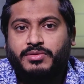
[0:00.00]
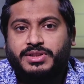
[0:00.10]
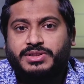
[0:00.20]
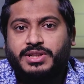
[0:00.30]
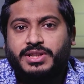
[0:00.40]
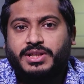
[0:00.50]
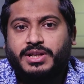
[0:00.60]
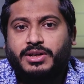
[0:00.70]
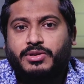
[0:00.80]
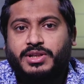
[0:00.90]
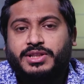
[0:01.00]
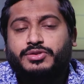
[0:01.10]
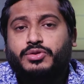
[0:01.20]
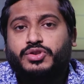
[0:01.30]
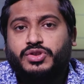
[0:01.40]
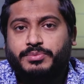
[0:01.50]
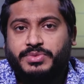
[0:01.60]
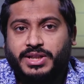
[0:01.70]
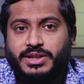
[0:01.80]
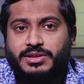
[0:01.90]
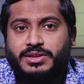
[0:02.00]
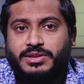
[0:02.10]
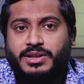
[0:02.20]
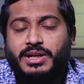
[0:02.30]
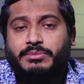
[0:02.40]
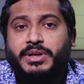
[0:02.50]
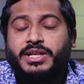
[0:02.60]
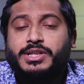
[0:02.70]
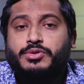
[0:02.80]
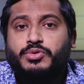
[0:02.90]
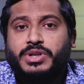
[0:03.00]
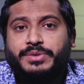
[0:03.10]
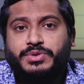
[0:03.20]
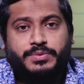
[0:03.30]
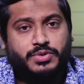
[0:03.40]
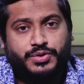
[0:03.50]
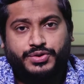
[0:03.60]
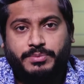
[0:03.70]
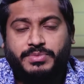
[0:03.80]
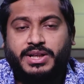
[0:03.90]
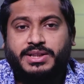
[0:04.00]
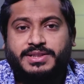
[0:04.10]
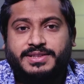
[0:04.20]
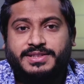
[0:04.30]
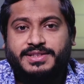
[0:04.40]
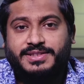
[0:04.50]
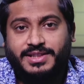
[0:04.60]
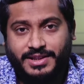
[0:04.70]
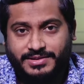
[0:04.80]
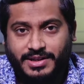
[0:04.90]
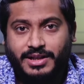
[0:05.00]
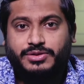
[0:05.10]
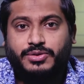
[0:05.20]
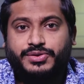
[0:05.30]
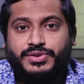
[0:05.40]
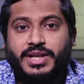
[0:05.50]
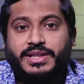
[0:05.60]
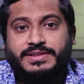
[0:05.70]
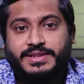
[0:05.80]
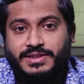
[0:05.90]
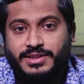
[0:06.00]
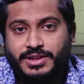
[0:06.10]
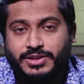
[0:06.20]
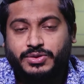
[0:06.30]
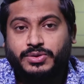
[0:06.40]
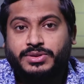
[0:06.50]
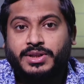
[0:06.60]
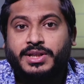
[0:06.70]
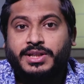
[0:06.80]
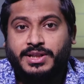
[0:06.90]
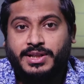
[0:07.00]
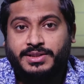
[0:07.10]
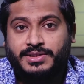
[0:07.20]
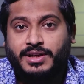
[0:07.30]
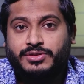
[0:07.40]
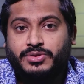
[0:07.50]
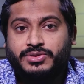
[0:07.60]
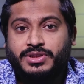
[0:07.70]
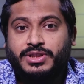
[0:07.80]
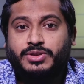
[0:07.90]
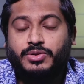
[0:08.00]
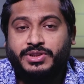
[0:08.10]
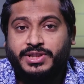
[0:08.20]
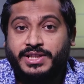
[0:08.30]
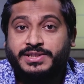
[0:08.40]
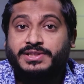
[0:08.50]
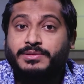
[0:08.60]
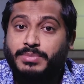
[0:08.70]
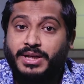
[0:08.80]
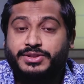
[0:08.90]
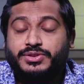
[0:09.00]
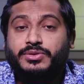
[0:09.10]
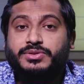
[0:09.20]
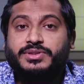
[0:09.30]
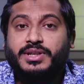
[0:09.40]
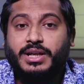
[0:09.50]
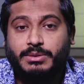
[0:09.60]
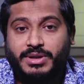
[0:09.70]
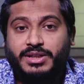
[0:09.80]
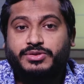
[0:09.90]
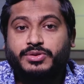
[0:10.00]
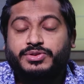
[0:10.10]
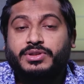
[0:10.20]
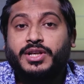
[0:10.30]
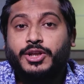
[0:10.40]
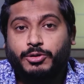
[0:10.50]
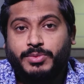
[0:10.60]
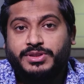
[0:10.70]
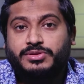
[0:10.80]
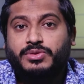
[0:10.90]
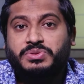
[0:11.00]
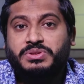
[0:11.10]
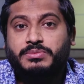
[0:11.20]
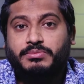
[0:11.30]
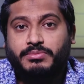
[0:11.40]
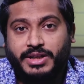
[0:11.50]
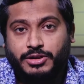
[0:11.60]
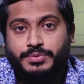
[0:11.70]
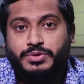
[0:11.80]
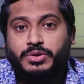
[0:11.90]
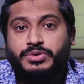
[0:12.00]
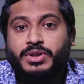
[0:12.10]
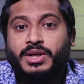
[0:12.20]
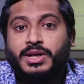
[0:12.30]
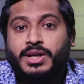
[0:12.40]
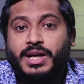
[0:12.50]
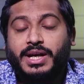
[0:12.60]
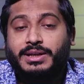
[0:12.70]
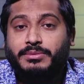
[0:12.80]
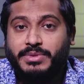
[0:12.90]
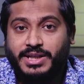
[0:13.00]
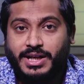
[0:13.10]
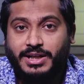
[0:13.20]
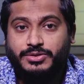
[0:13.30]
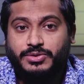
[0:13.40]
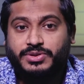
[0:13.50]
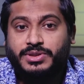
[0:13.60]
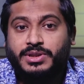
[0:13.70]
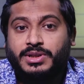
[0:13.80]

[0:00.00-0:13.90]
Firstly, what are the source of drug? There are mainly two types of source of drug. This is natural source and synthetic source. In a natural source, it contains plant source, animal source, human source, microbe source, and mineral source.